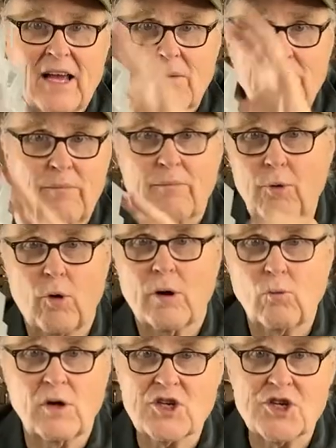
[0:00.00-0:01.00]
it, and pour it
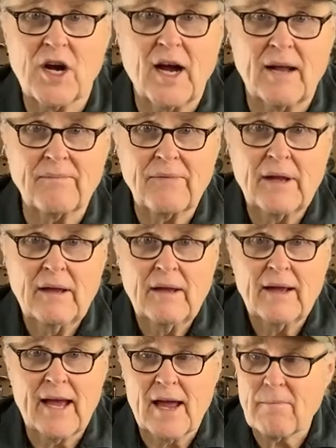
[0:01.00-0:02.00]
in one shot.
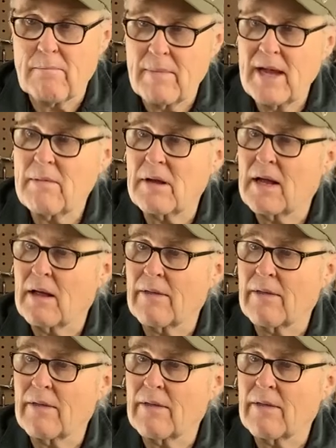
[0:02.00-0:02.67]
And maybe